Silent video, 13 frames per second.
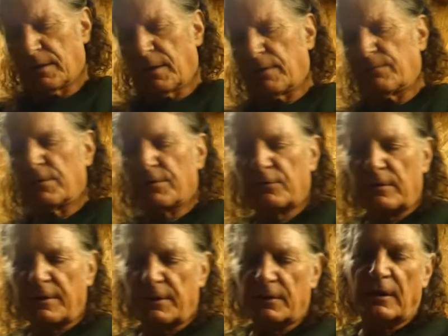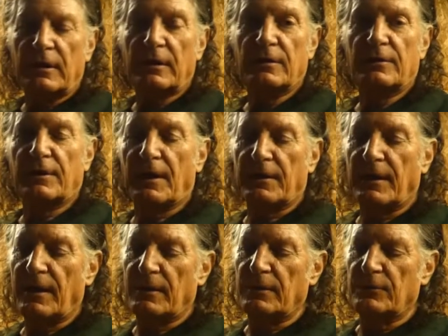obviously not
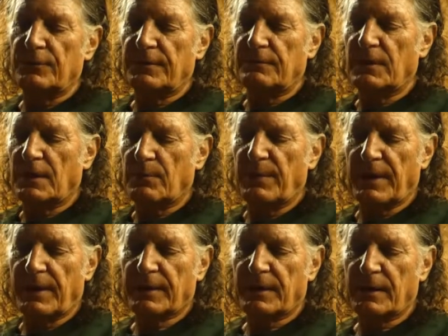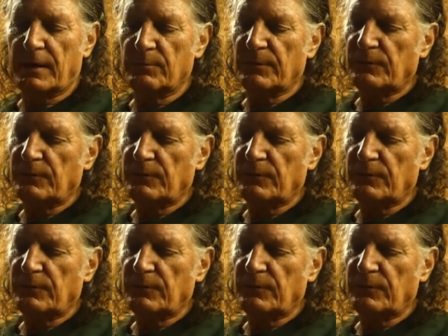hollow, they've got a back on them,